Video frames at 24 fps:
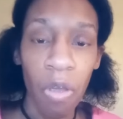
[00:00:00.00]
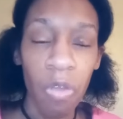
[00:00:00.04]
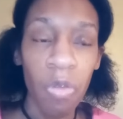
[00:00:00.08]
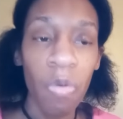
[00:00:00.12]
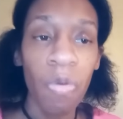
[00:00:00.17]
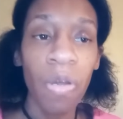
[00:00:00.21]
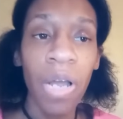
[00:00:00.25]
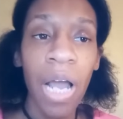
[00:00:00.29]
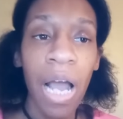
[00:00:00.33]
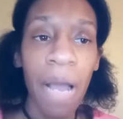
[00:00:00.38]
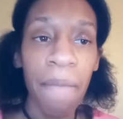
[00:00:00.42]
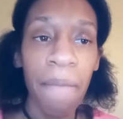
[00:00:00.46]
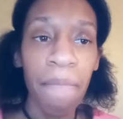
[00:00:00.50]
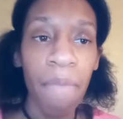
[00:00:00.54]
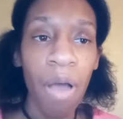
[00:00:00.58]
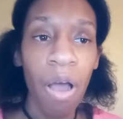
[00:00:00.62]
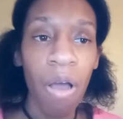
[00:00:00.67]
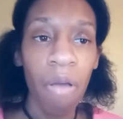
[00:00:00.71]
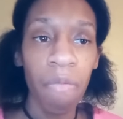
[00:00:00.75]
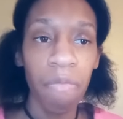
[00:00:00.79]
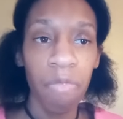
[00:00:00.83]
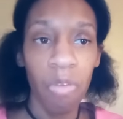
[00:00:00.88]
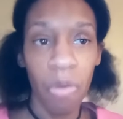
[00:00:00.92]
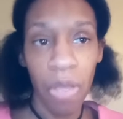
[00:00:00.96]
You come
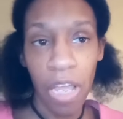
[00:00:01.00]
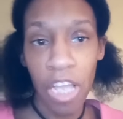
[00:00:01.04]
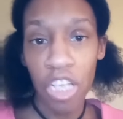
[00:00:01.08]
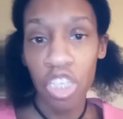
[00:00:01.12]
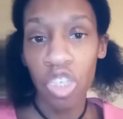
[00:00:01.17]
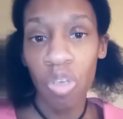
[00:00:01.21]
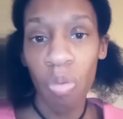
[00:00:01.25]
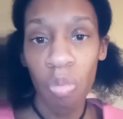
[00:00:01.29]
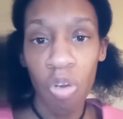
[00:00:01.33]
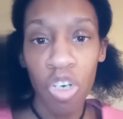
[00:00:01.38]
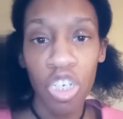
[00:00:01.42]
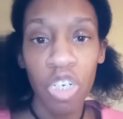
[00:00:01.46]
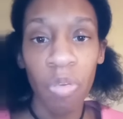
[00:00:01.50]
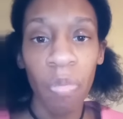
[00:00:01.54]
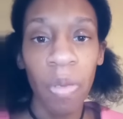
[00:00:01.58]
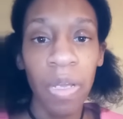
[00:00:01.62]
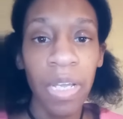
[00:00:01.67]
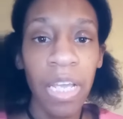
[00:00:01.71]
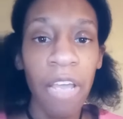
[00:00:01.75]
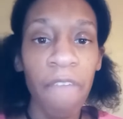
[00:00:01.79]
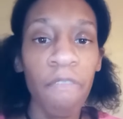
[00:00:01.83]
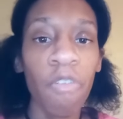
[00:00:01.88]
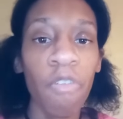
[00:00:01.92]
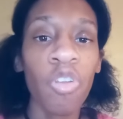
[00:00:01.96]
out, your intuition will
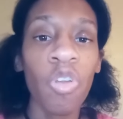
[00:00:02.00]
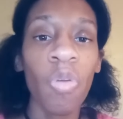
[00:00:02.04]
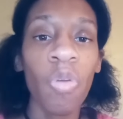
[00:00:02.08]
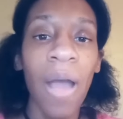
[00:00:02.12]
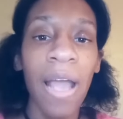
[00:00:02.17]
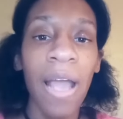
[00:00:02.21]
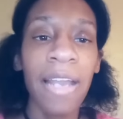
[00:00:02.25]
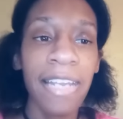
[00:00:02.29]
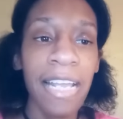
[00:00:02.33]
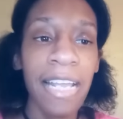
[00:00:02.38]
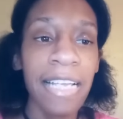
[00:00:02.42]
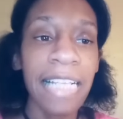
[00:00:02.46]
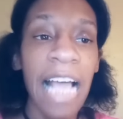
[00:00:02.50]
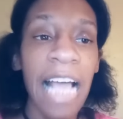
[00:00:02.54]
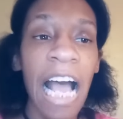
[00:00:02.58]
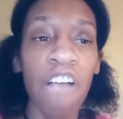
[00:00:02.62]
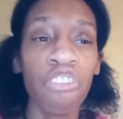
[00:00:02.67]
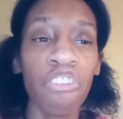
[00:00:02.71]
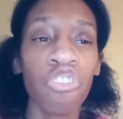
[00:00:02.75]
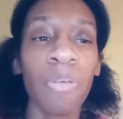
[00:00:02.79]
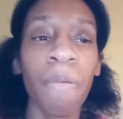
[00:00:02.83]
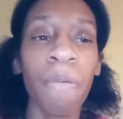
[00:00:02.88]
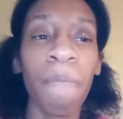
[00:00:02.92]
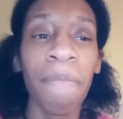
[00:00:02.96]
give you new ideas how
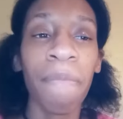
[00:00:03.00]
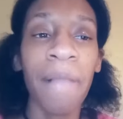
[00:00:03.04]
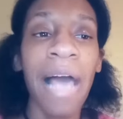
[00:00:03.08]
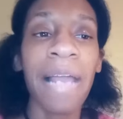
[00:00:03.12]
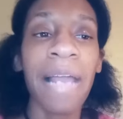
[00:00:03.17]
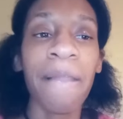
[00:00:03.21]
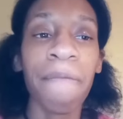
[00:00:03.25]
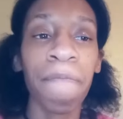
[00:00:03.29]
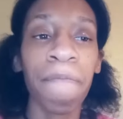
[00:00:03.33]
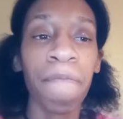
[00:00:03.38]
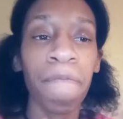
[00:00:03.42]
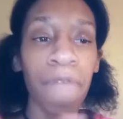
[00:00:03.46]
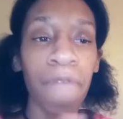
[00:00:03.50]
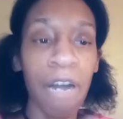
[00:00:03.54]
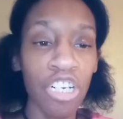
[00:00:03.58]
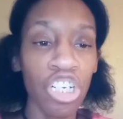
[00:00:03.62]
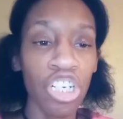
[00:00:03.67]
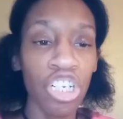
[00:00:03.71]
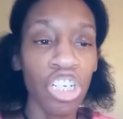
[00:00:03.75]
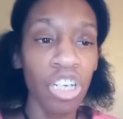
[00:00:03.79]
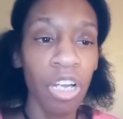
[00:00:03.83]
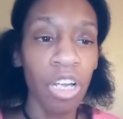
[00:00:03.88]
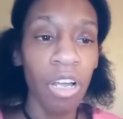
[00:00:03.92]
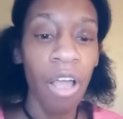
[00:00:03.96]
to apply the
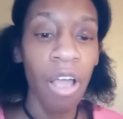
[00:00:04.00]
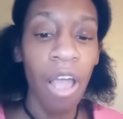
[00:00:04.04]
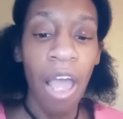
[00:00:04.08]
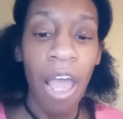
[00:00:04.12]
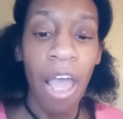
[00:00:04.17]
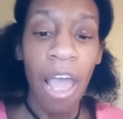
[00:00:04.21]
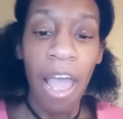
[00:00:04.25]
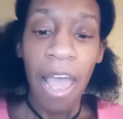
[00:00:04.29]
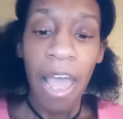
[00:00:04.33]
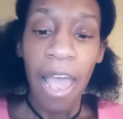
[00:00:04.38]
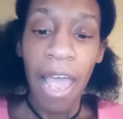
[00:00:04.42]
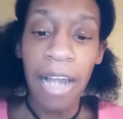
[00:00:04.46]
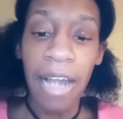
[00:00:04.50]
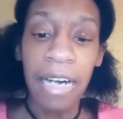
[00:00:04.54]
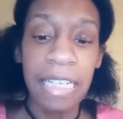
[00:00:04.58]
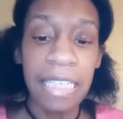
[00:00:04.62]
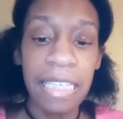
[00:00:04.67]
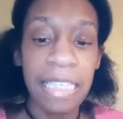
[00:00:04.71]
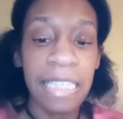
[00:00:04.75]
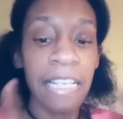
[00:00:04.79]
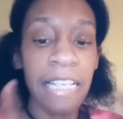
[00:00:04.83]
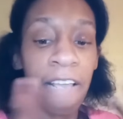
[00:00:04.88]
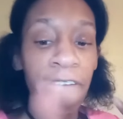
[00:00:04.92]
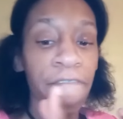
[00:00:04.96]
pressure in a
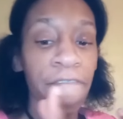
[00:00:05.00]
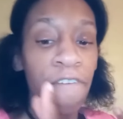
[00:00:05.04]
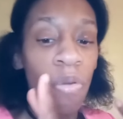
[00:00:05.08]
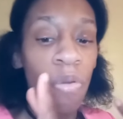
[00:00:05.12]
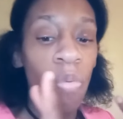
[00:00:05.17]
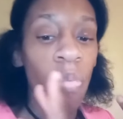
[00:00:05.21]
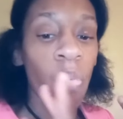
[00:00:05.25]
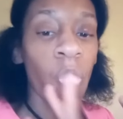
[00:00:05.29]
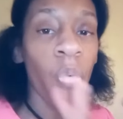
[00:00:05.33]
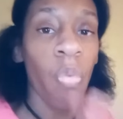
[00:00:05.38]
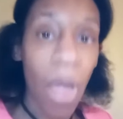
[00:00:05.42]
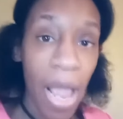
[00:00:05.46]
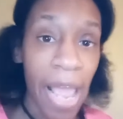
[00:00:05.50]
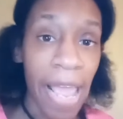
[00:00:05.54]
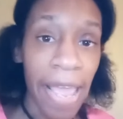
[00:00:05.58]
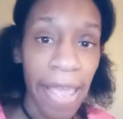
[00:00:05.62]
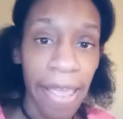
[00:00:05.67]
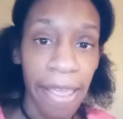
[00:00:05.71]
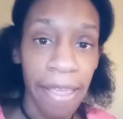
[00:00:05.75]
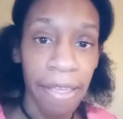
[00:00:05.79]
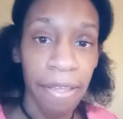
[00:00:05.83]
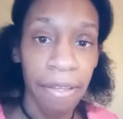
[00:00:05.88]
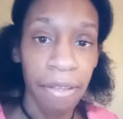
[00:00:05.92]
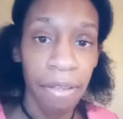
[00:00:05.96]
different
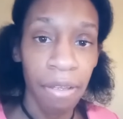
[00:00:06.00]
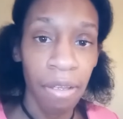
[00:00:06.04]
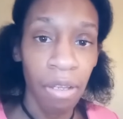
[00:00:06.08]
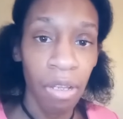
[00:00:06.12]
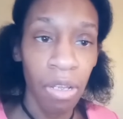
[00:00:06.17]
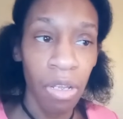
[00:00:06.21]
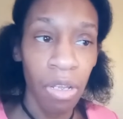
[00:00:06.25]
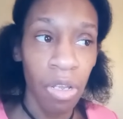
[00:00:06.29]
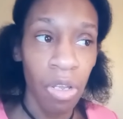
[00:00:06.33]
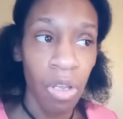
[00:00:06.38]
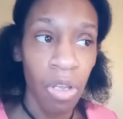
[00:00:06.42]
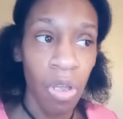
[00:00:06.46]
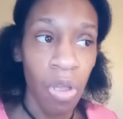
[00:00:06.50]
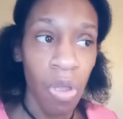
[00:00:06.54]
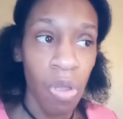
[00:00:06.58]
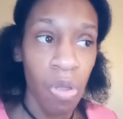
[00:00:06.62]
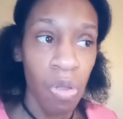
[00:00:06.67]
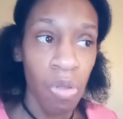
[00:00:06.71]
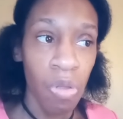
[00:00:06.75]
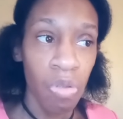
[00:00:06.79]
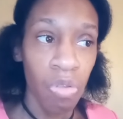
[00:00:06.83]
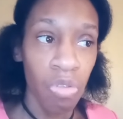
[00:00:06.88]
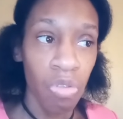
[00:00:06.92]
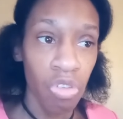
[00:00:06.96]
way
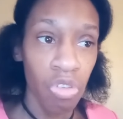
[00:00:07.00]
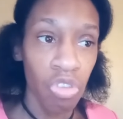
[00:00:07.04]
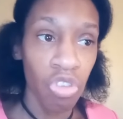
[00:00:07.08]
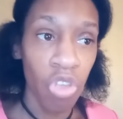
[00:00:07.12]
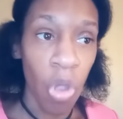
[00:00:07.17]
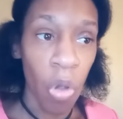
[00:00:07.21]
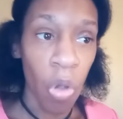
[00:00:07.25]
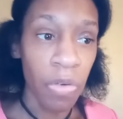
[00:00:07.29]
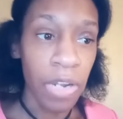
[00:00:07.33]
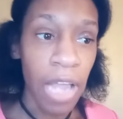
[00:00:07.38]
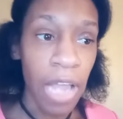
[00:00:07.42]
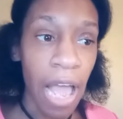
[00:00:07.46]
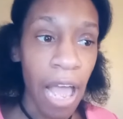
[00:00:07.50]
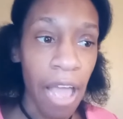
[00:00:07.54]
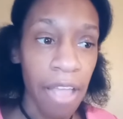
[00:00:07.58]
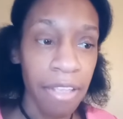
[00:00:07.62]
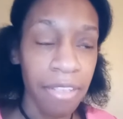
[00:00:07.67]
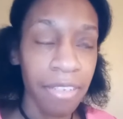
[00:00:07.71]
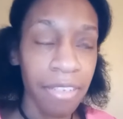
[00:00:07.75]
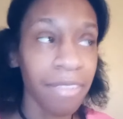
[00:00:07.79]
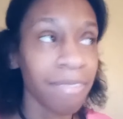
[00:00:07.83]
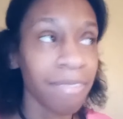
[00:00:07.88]
so that